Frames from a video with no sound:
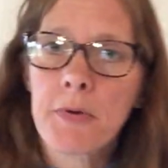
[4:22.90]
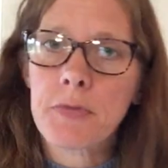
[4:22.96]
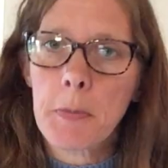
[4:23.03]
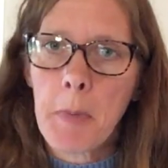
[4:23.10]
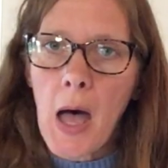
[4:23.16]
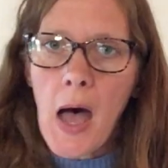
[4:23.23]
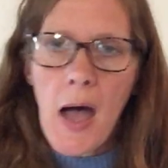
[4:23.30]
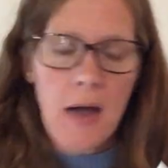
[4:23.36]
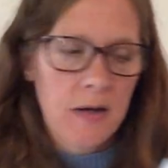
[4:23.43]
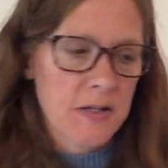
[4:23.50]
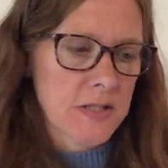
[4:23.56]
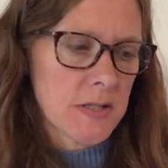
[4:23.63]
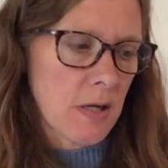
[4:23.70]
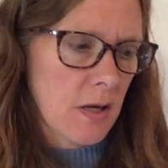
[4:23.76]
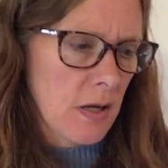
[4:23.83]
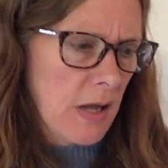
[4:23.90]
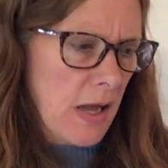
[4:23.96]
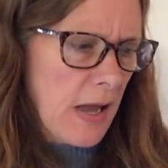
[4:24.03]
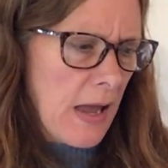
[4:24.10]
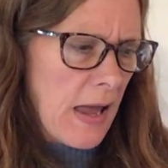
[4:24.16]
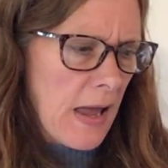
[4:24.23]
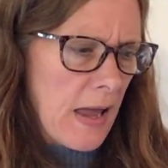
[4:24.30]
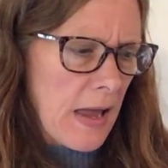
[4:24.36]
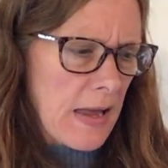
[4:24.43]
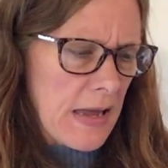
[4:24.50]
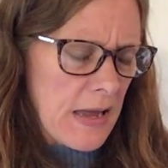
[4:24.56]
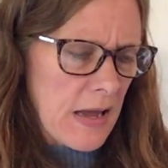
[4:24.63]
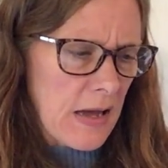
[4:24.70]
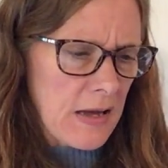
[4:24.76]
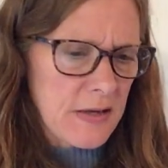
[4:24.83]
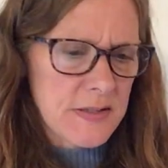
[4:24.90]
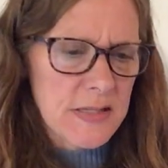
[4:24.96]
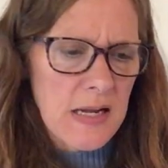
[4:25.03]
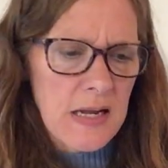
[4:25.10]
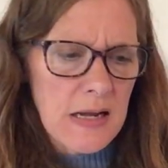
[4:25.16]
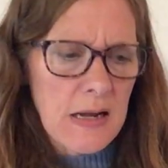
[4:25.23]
of the box and